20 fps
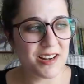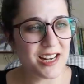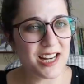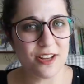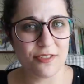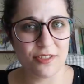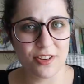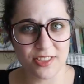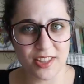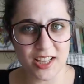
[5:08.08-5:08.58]
Really,
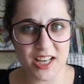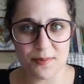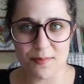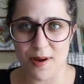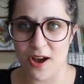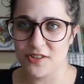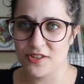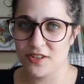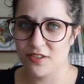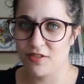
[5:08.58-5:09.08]
if you think
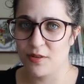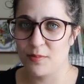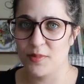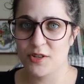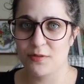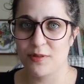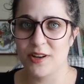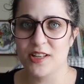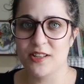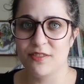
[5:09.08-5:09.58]
about it from a
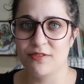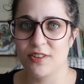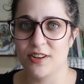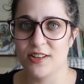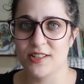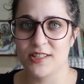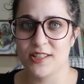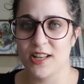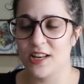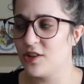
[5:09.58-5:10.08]

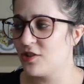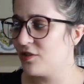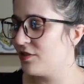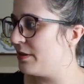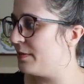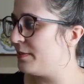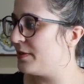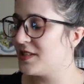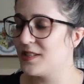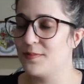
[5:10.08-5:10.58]
21st
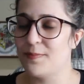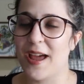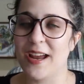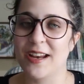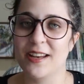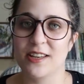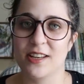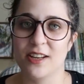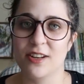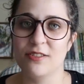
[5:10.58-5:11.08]
century
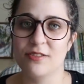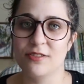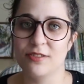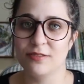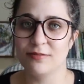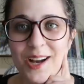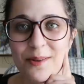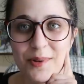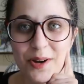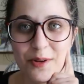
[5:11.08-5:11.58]

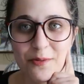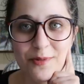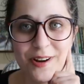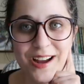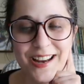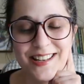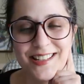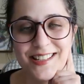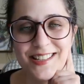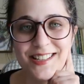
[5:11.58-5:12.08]
perspective, I want to
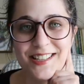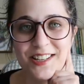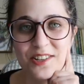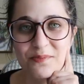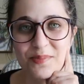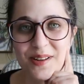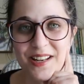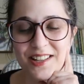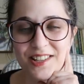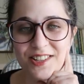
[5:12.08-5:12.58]
wait till
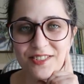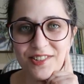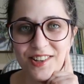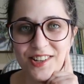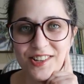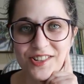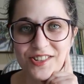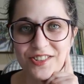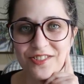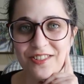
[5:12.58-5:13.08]
Beadle's
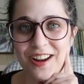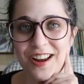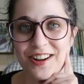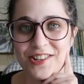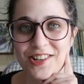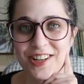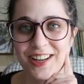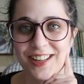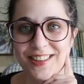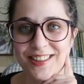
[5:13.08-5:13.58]
finished
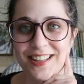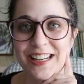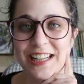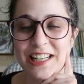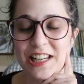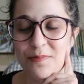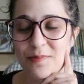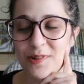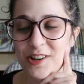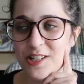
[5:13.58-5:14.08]
scratching at the
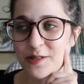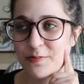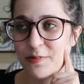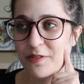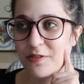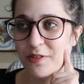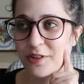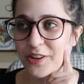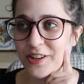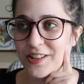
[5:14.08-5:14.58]
litter box
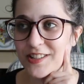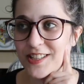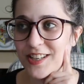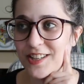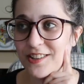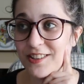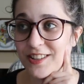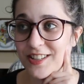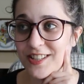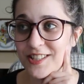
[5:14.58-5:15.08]
before I
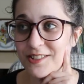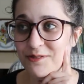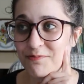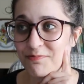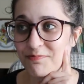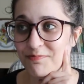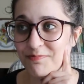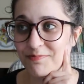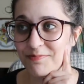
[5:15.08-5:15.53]
continue this.